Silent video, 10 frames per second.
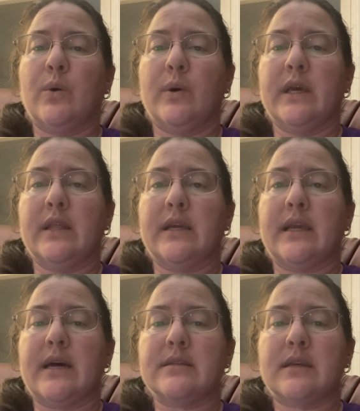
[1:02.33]
oil and
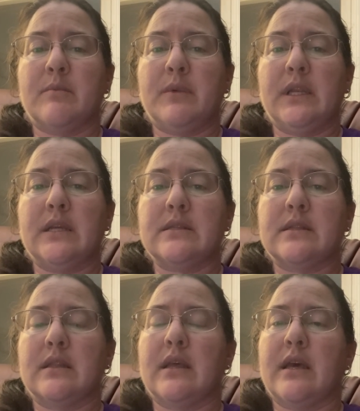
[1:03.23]
gas companies
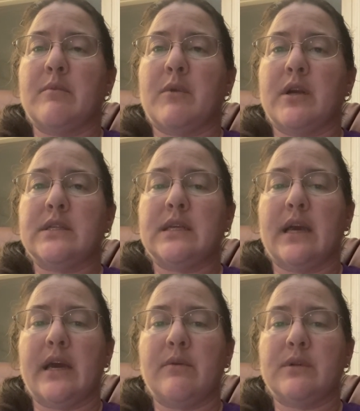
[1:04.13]
that the
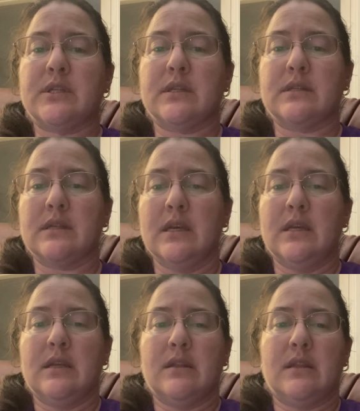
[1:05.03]
MRTI, which is
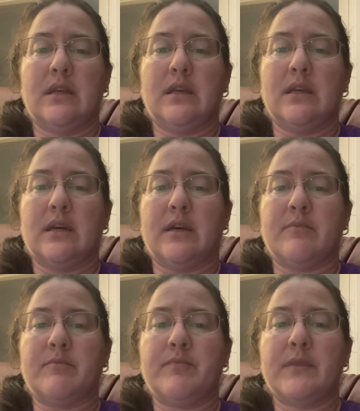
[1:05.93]
the
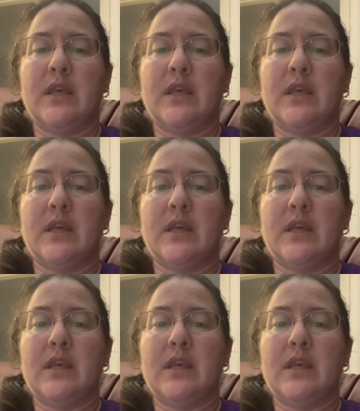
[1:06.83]
um,